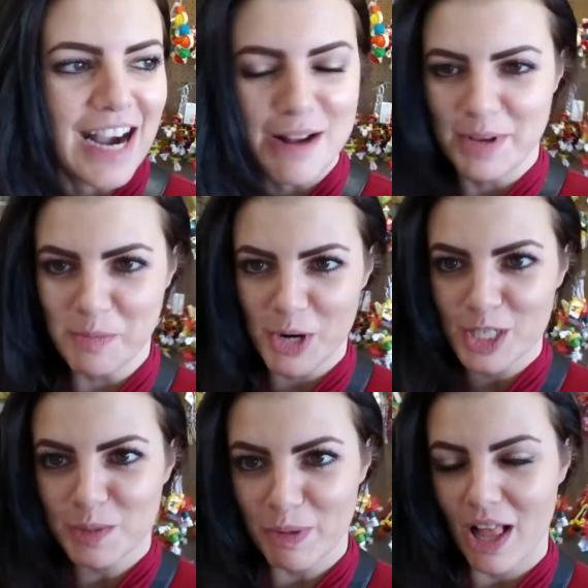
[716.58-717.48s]
I'm in
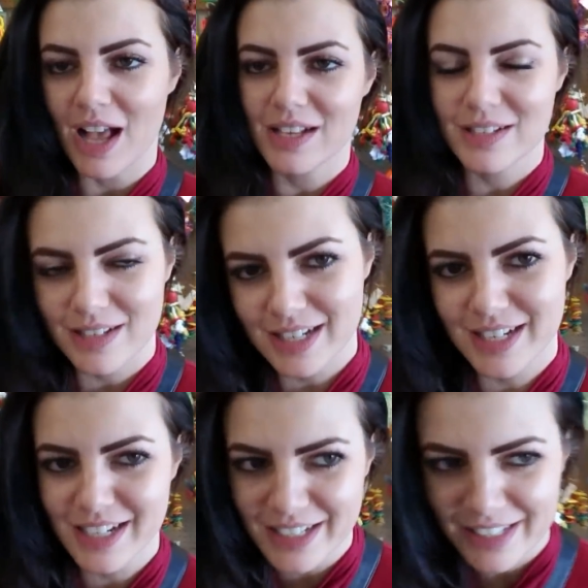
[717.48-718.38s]
Birds Plus,
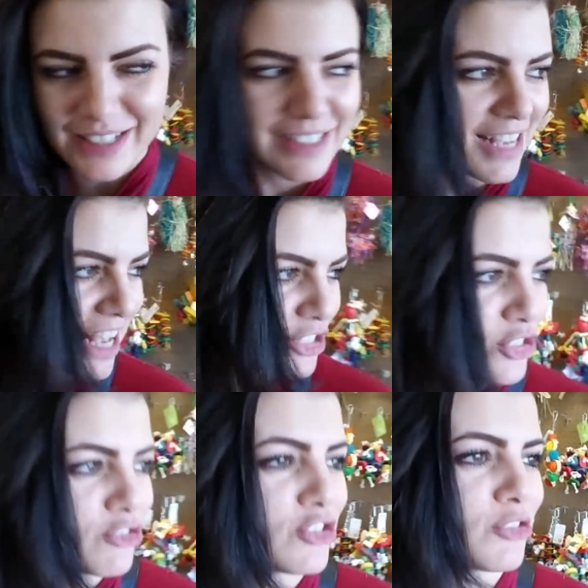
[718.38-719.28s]
as
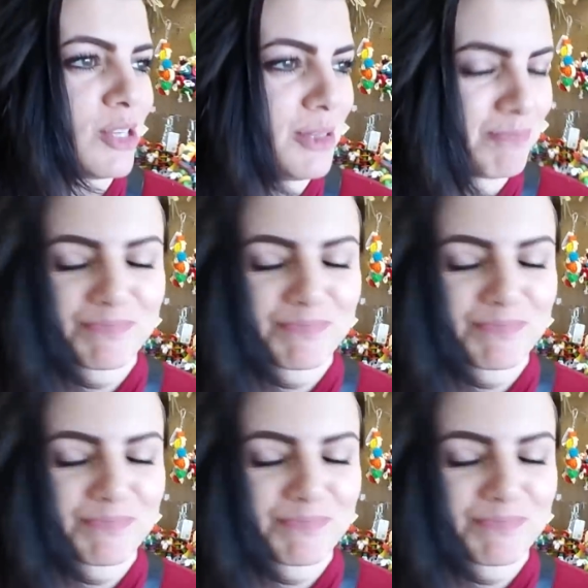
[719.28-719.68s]
usual.